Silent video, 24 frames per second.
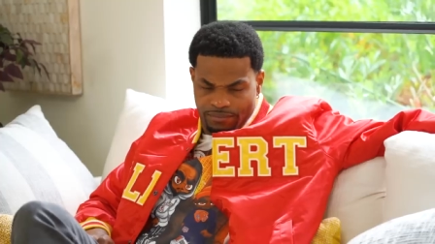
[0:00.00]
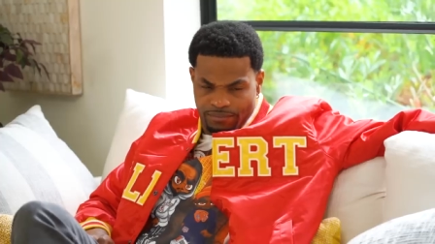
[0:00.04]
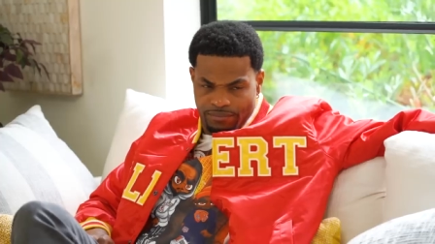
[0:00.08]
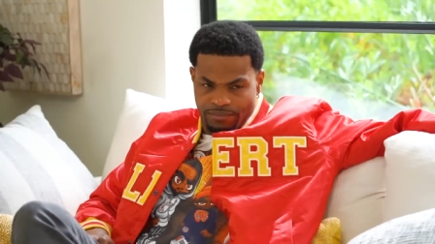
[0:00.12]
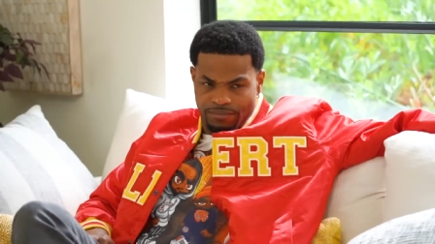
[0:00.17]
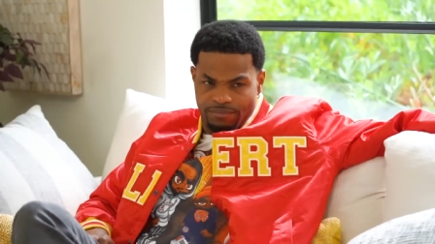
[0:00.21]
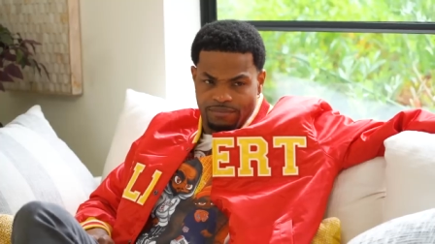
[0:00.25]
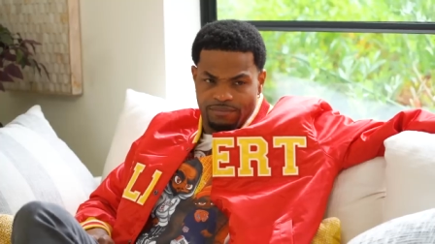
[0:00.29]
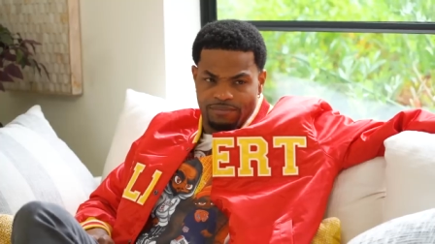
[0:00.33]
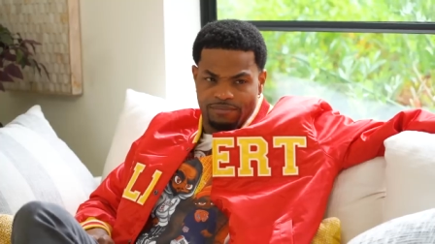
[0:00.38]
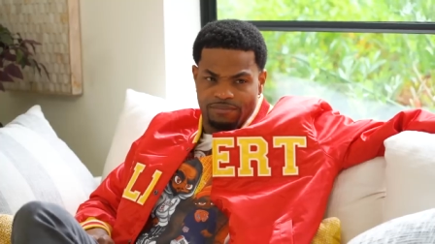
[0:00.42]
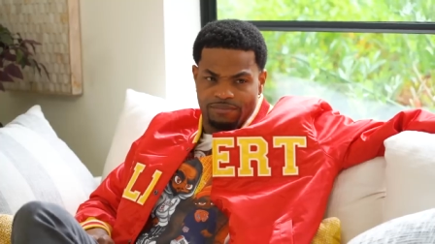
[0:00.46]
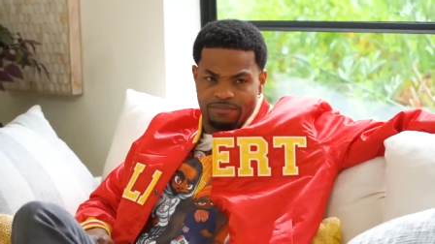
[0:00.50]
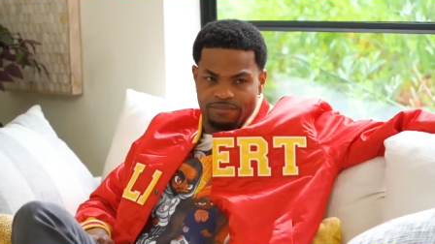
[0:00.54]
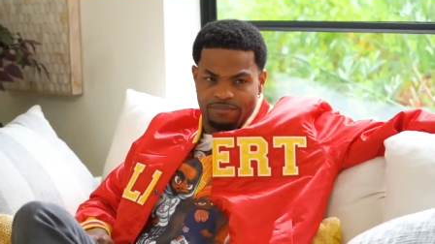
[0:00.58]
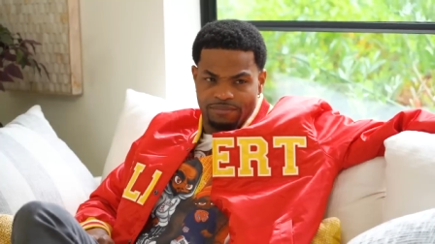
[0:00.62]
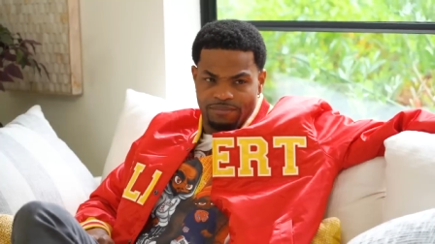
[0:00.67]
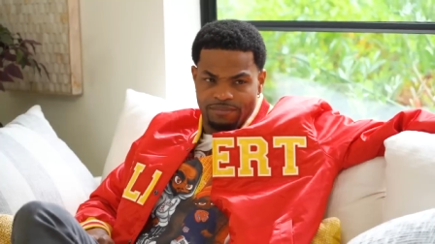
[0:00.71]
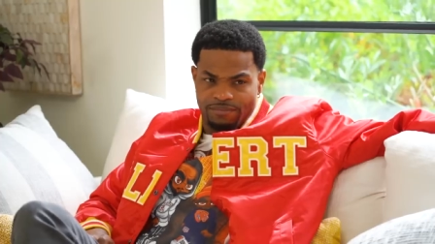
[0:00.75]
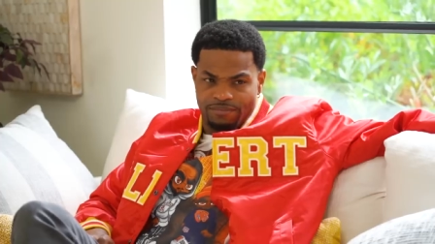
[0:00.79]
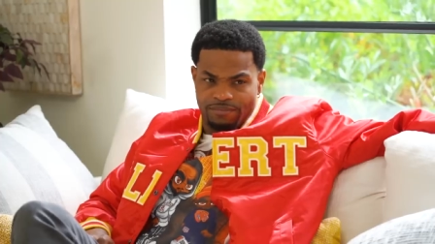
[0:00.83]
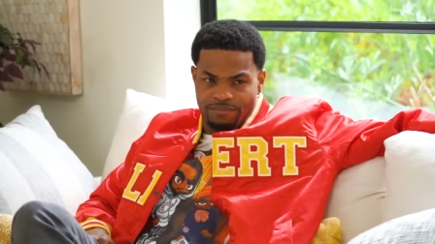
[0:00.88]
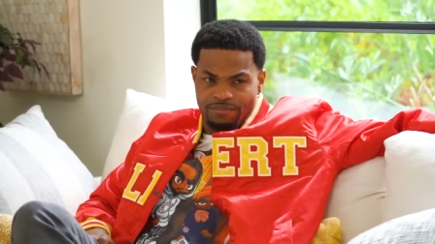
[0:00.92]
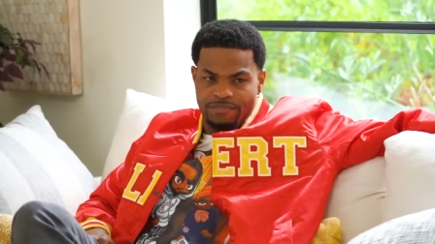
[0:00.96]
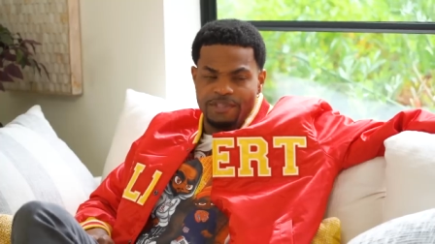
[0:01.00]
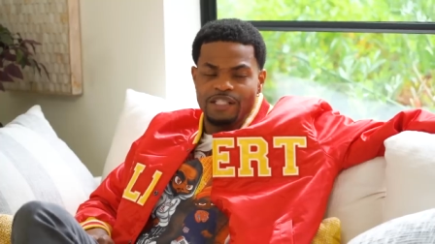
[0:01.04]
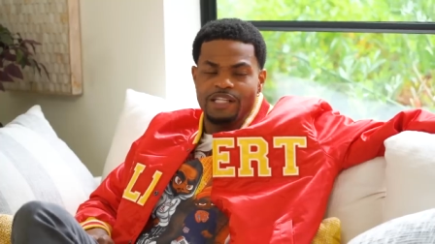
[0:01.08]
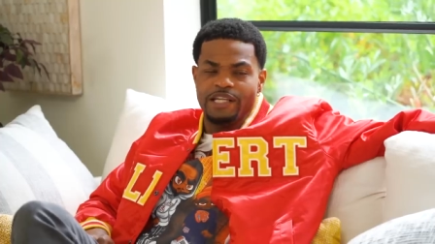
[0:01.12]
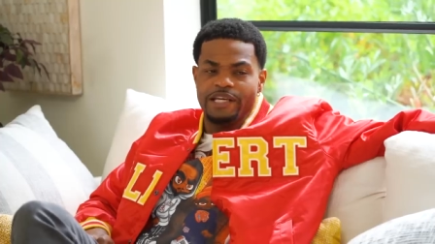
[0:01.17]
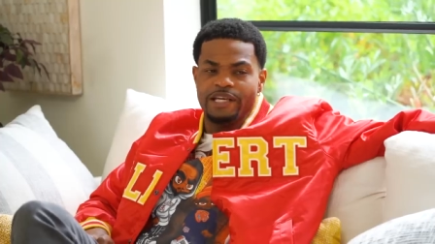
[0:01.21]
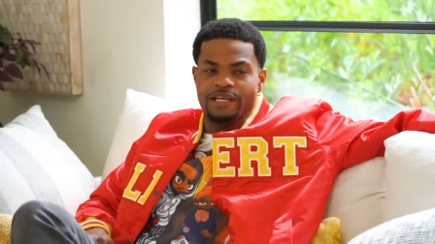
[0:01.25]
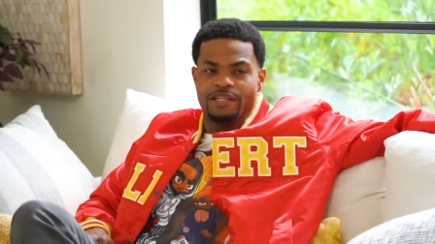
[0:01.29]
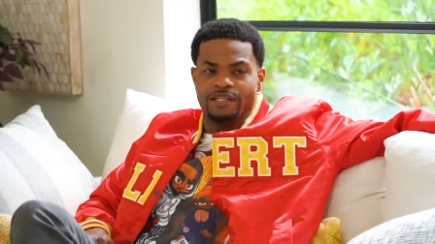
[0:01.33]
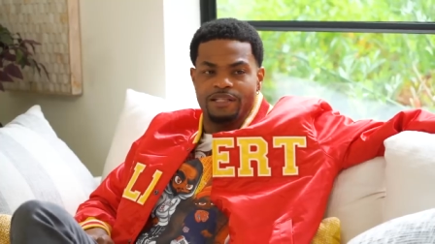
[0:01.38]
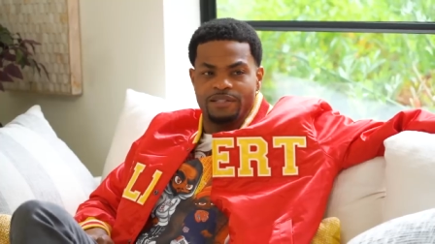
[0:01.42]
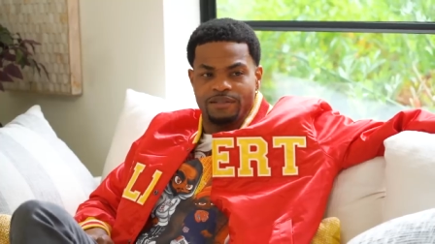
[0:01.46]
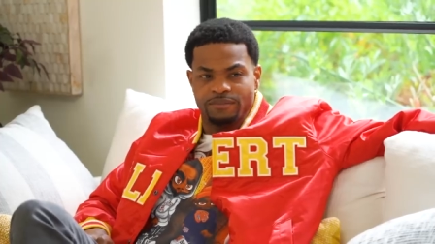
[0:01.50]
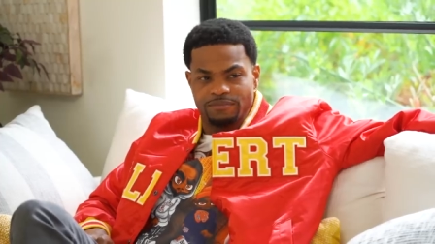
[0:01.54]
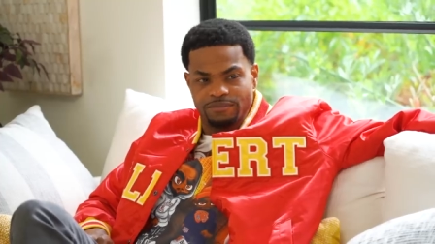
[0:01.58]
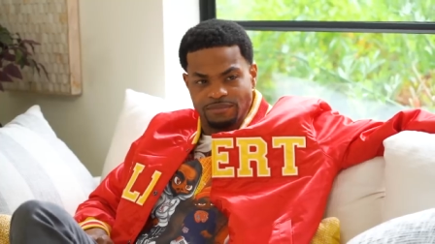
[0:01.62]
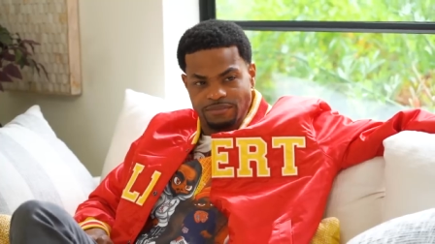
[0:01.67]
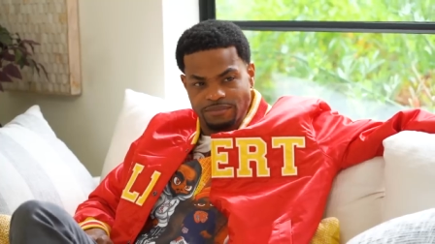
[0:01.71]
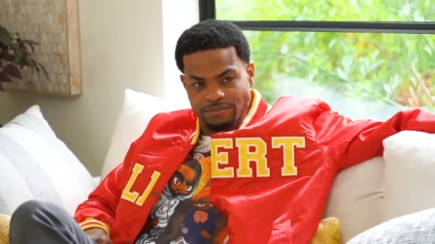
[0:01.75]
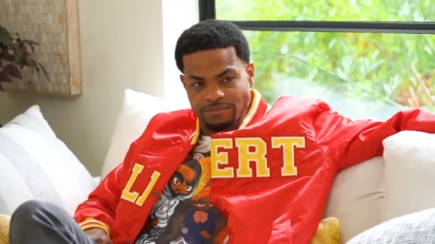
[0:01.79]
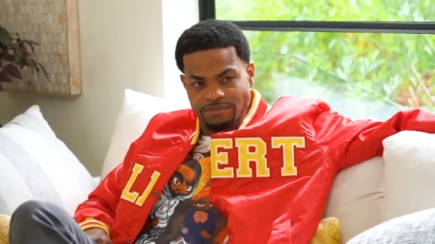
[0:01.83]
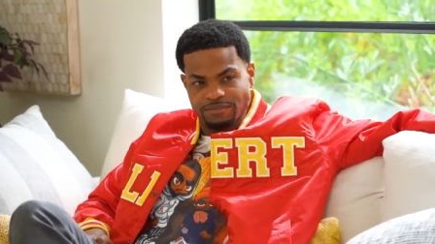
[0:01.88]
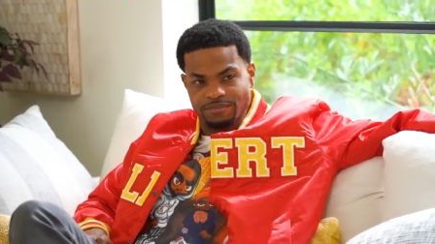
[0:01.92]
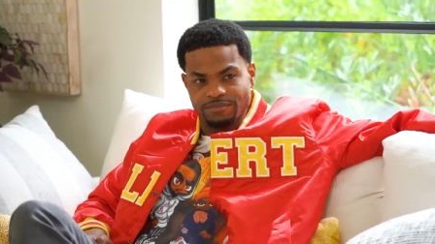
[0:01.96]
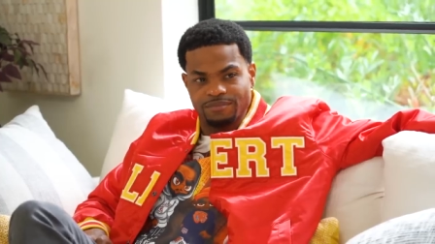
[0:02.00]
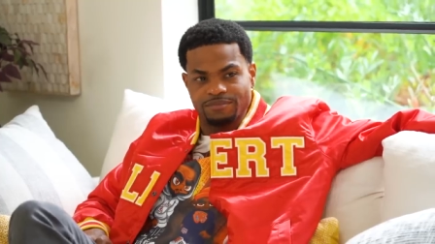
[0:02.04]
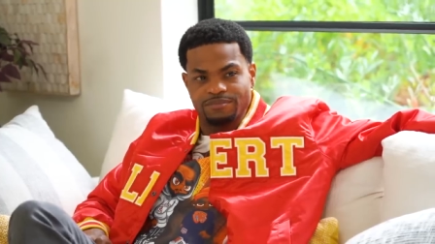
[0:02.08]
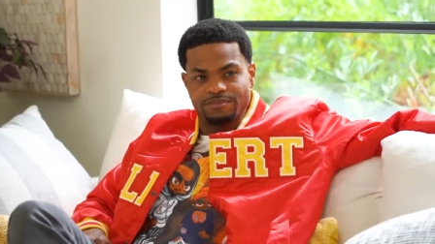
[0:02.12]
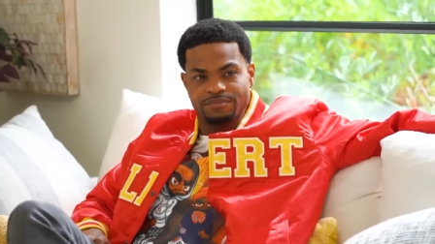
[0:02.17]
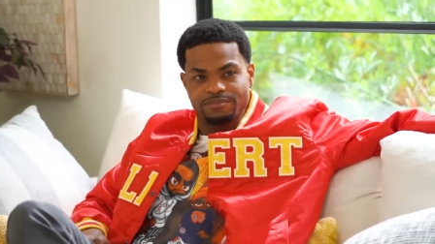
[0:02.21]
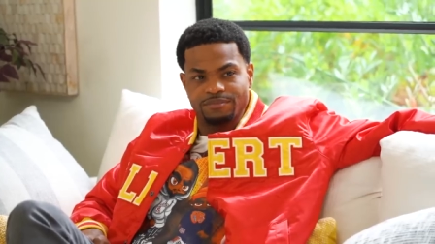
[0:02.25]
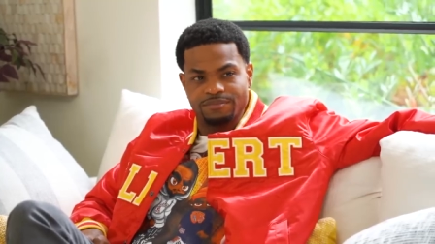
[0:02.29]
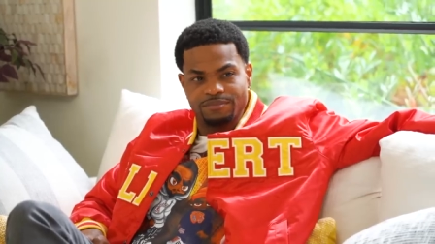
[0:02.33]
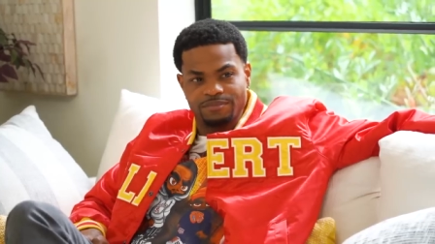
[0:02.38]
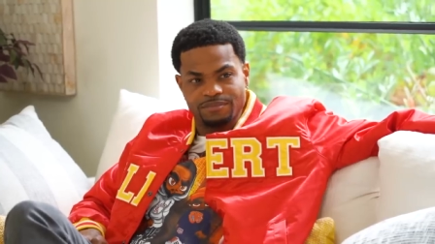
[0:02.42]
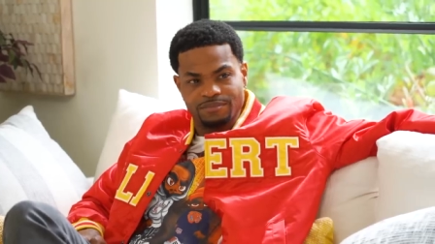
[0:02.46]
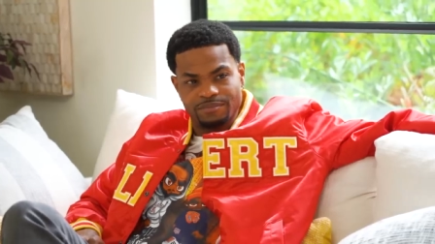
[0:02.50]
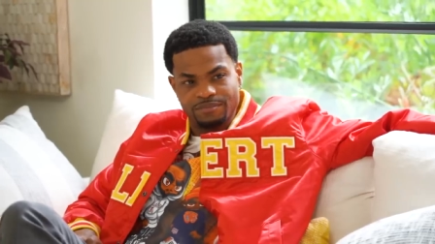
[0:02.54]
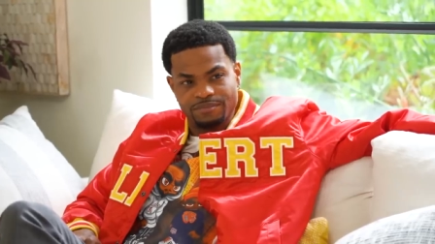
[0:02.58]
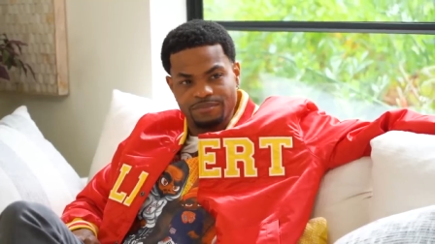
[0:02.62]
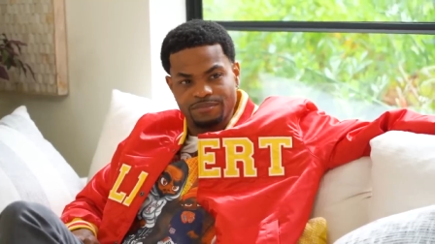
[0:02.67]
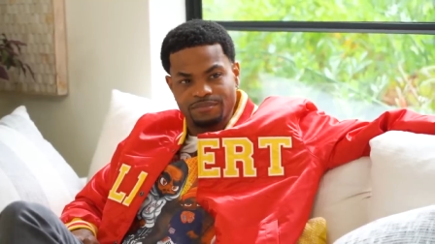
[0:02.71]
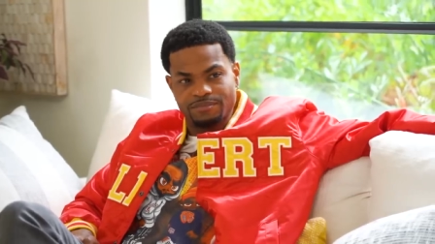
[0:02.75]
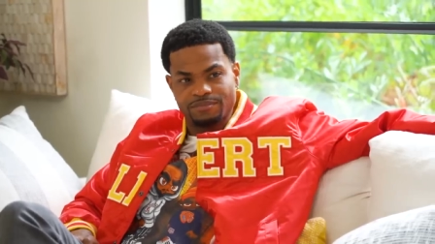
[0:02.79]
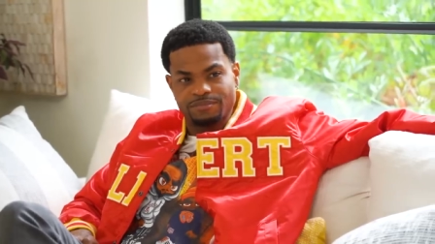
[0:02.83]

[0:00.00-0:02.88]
Are you actually blind? Legally. Are